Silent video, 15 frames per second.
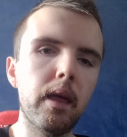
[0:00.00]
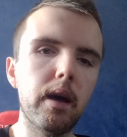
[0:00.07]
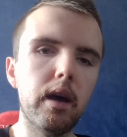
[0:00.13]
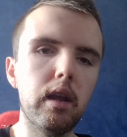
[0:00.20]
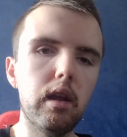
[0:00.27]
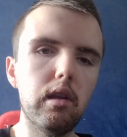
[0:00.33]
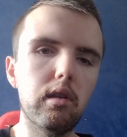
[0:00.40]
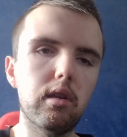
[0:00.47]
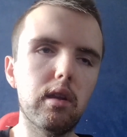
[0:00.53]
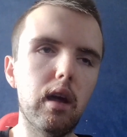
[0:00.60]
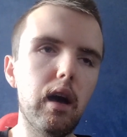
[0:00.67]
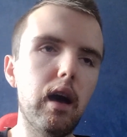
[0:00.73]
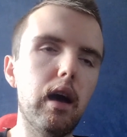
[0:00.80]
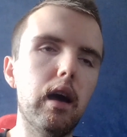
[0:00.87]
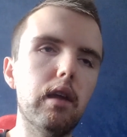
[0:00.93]
And it's
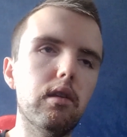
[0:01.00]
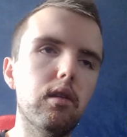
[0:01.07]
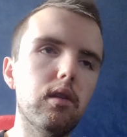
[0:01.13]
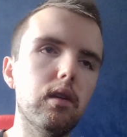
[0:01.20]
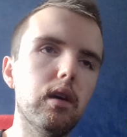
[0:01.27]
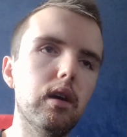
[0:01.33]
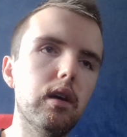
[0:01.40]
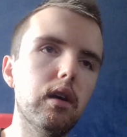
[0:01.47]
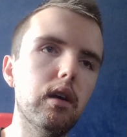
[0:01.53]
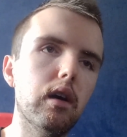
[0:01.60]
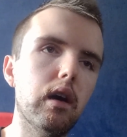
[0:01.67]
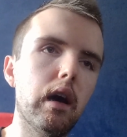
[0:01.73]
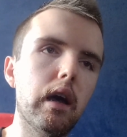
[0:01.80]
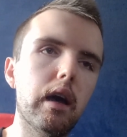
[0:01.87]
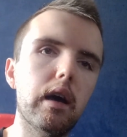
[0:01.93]
sad that
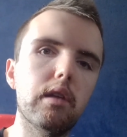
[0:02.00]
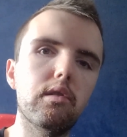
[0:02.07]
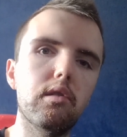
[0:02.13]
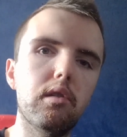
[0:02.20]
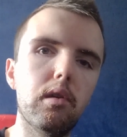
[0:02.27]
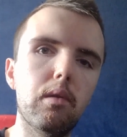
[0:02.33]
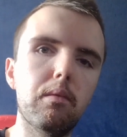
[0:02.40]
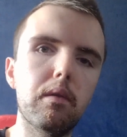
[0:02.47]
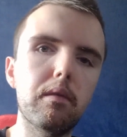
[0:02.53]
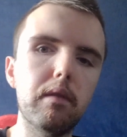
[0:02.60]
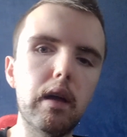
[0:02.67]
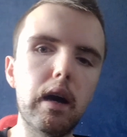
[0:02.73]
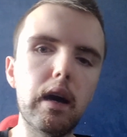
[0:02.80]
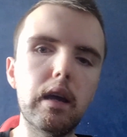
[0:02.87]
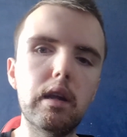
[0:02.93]
I had to deal with
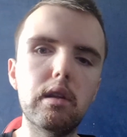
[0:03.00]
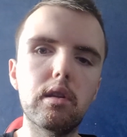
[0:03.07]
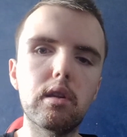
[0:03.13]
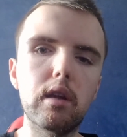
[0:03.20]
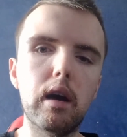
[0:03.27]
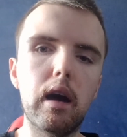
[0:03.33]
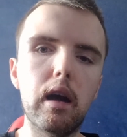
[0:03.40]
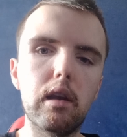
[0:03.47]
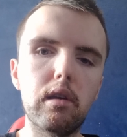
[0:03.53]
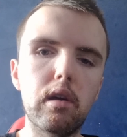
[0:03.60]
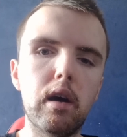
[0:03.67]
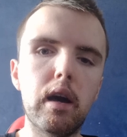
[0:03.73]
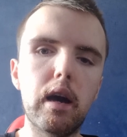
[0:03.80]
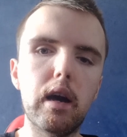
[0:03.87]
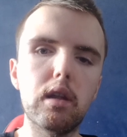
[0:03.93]
that. It's sad
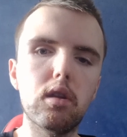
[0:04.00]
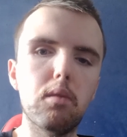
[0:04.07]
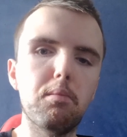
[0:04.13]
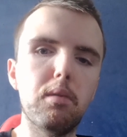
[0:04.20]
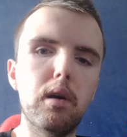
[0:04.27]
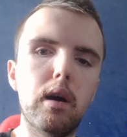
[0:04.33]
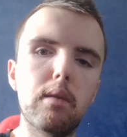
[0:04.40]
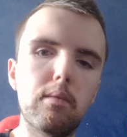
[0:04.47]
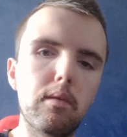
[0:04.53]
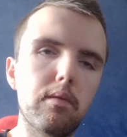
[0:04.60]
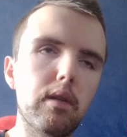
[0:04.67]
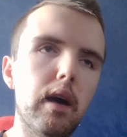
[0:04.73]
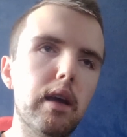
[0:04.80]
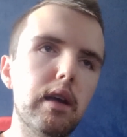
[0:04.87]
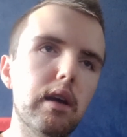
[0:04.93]
that I had to put up
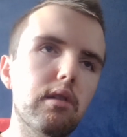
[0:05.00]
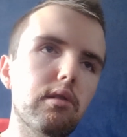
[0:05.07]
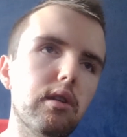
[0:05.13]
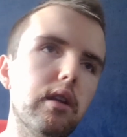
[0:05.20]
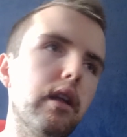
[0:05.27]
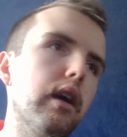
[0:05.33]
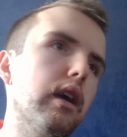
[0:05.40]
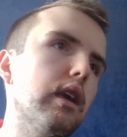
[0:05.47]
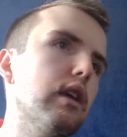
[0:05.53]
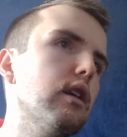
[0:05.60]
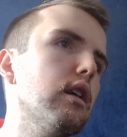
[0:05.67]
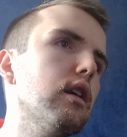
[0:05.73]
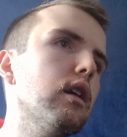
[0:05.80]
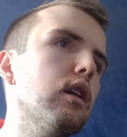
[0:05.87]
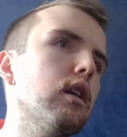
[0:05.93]
with that yesterday,
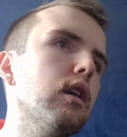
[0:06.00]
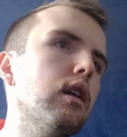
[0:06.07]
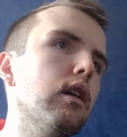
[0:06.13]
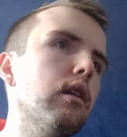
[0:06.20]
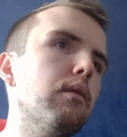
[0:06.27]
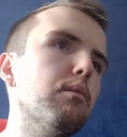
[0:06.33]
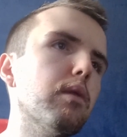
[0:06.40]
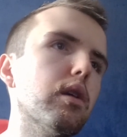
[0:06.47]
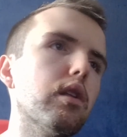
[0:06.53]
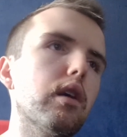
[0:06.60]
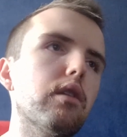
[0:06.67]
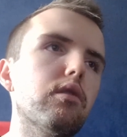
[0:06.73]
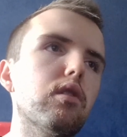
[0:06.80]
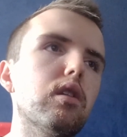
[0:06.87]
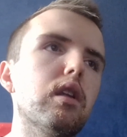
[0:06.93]
as
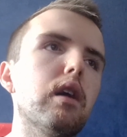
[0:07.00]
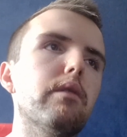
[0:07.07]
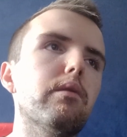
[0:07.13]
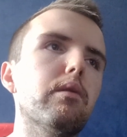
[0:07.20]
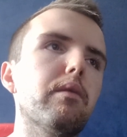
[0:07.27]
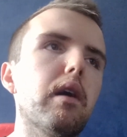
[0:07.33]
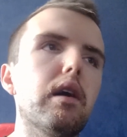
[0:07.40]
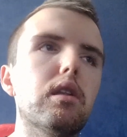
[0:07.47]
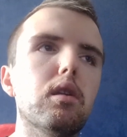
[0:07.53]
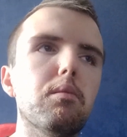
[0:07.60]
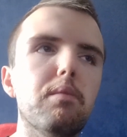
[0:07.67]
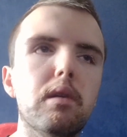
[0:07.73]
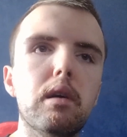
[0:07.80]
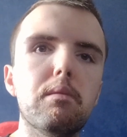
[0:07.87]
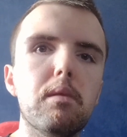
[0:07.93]
I should never have had to
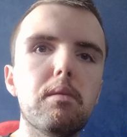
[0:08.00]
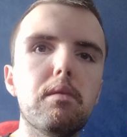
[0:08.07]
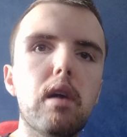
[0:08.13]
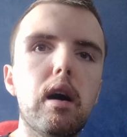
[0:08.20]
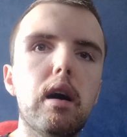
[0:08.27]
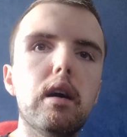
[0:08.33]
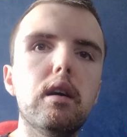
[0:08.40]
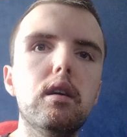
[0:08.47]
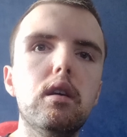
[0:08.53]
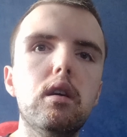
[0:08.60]
put up with that.